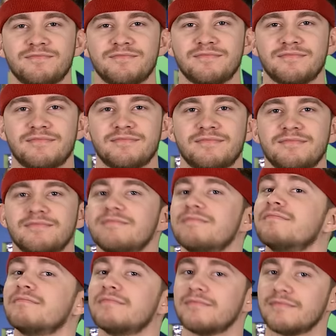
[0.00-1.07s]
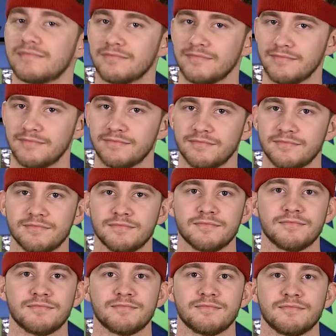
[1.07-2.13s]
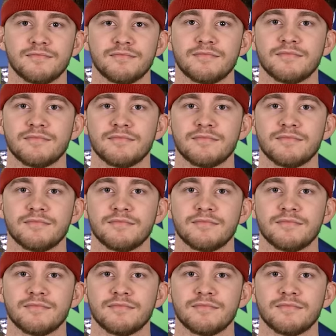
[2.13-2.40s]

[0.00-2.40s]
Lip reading: This person isn't speaking.